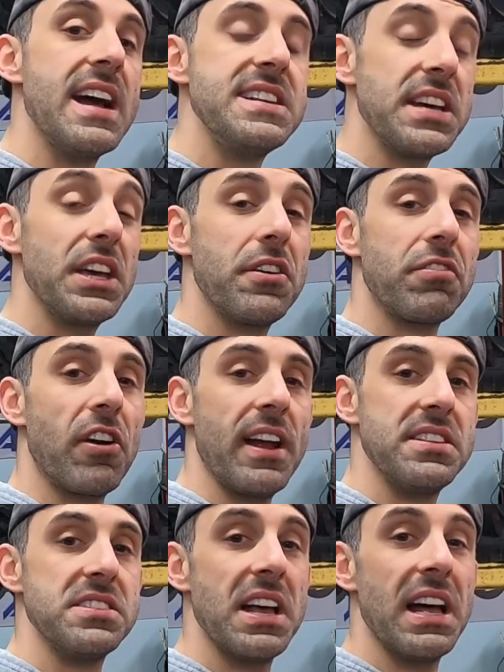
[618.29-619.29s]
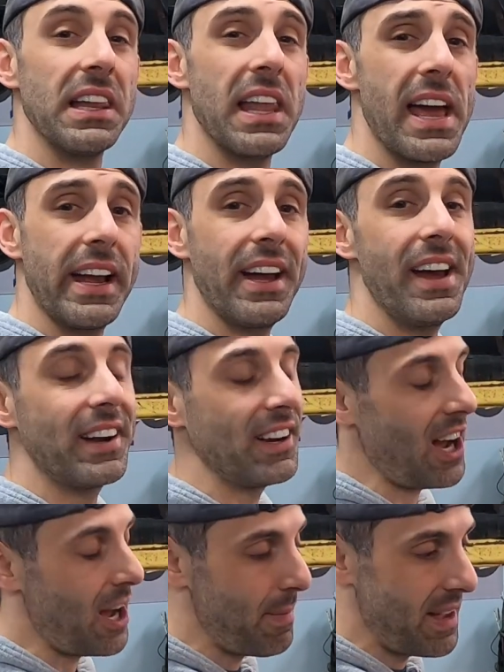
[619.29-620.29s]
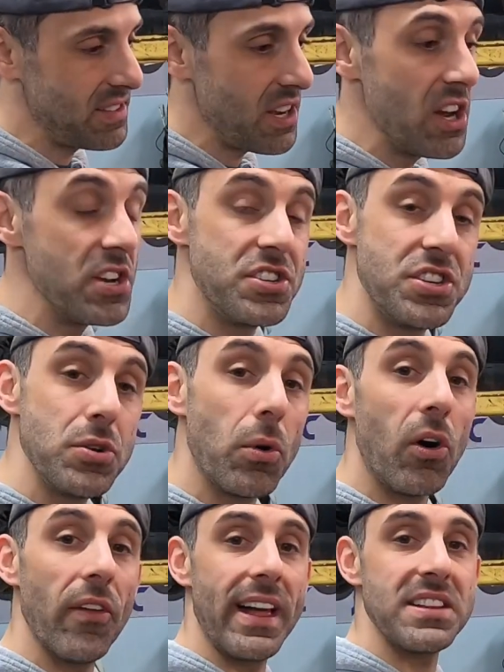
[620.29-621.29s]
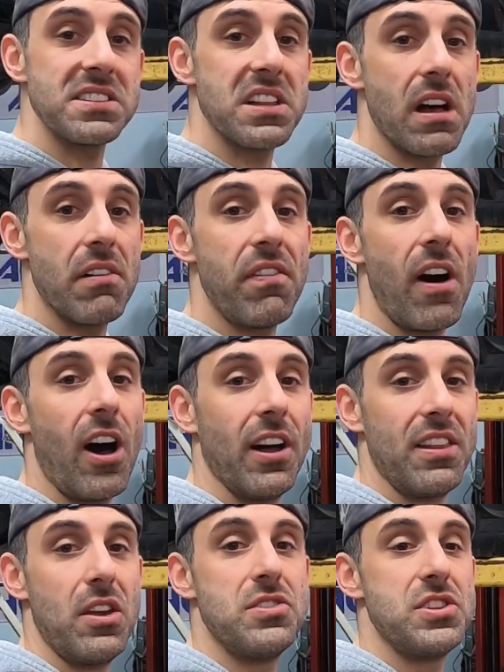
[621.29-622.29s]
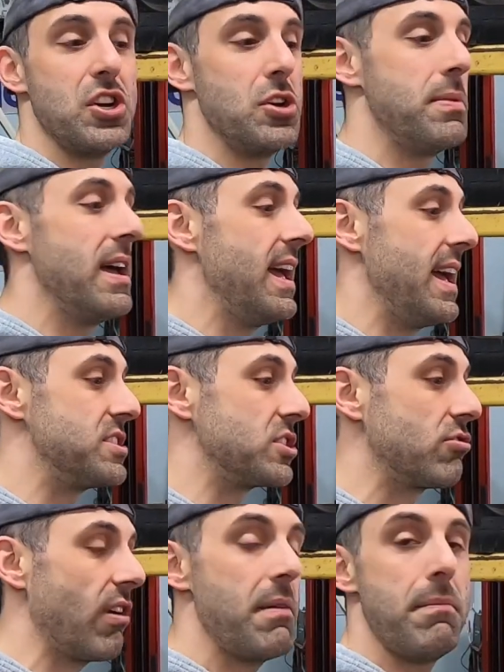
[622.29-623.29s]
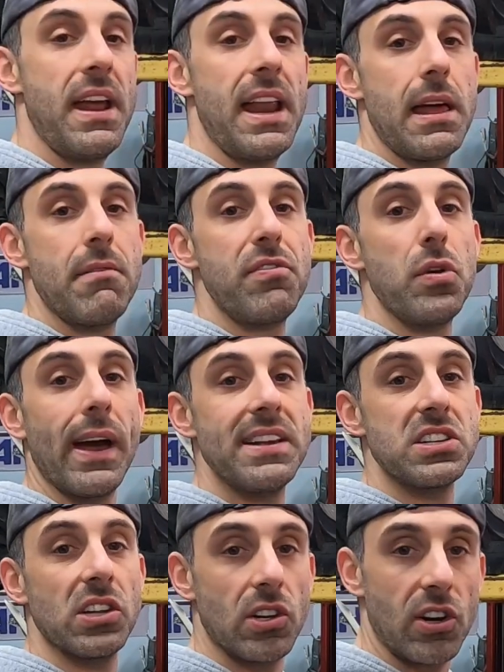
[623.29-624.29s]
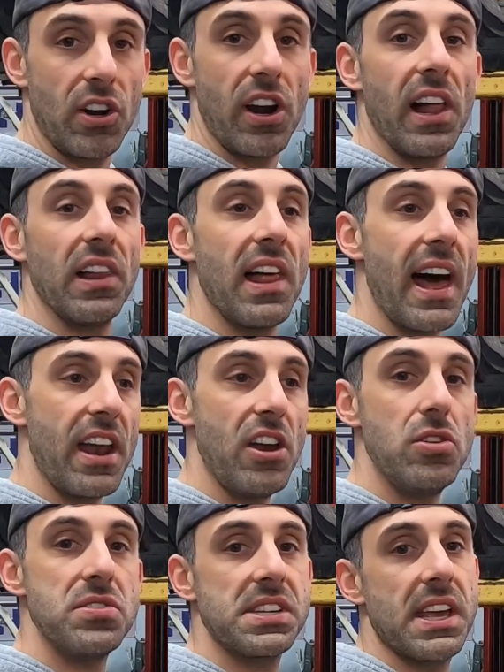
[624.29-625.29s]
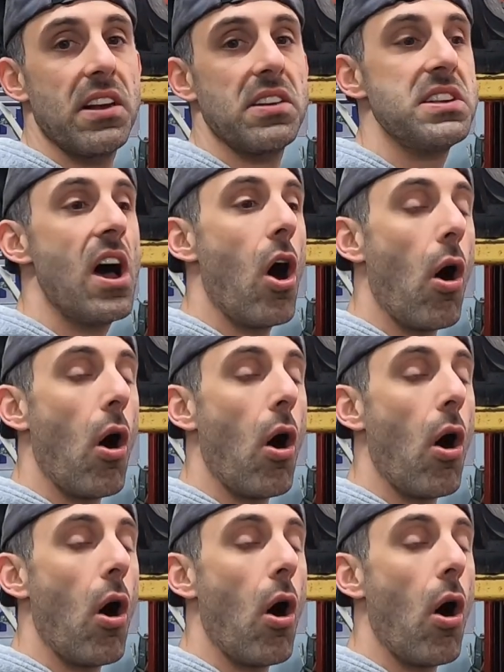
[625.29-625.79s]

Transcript: Tell your friends, like, comment, do all that stuff on YouTube. It's a great medium for you guys to learn a lot of new skills.